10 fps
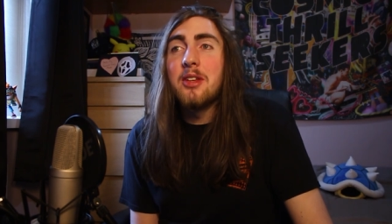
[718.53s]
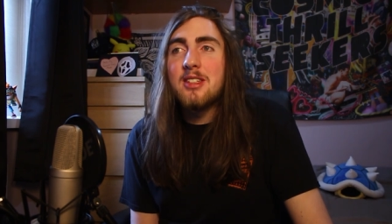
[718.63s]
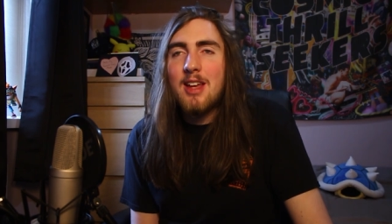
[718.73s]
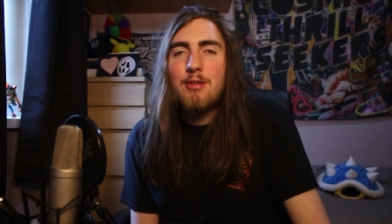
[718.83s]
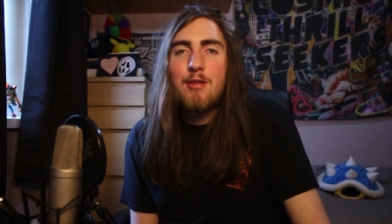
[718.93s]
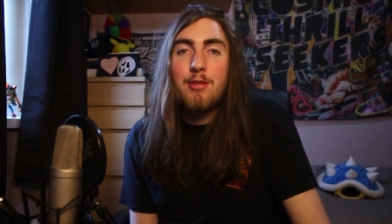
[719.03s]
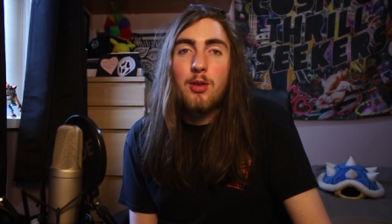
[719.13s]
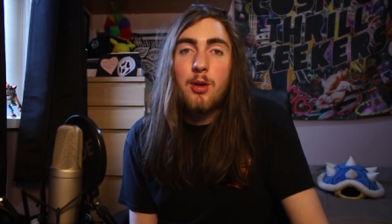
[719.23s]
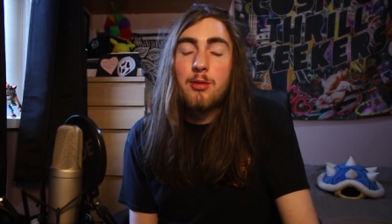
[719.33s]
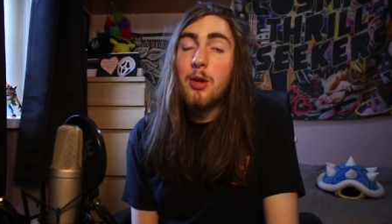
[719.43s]
the 7th
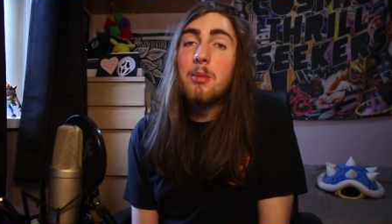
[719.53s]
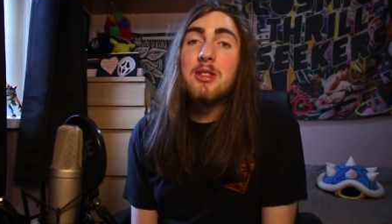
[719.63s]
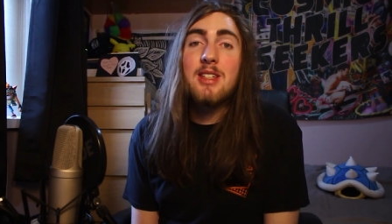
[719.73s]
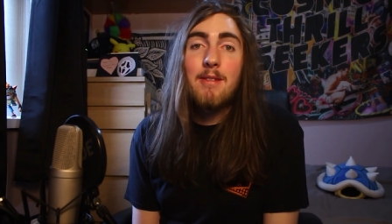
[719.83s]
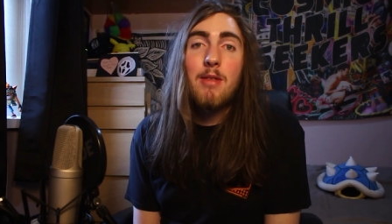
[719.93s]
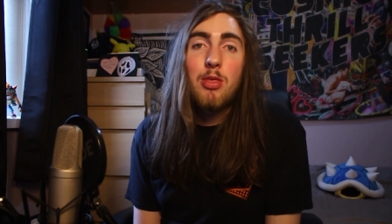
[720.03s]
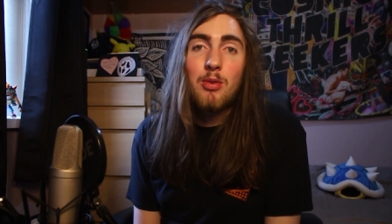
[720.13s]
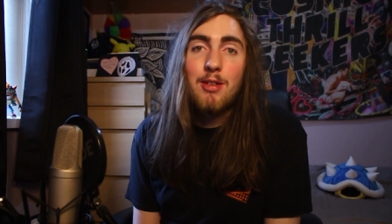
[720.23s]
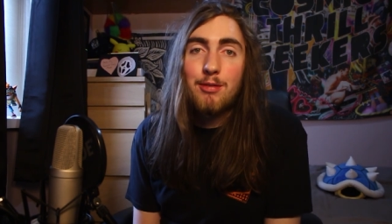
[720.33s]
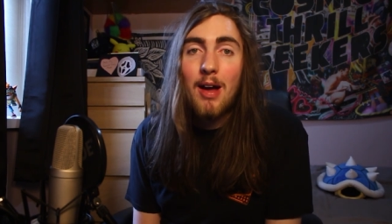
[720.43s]
floor, room
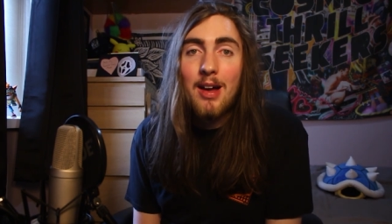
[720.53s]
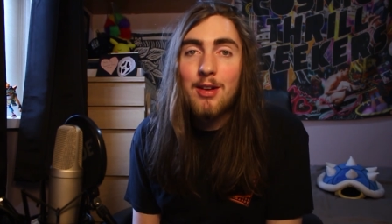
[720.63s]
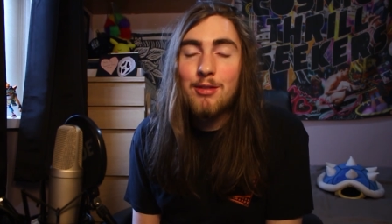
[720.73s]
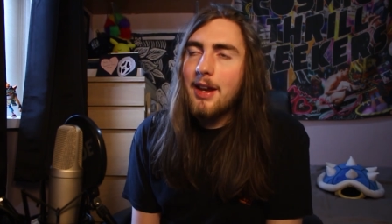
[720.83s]
735,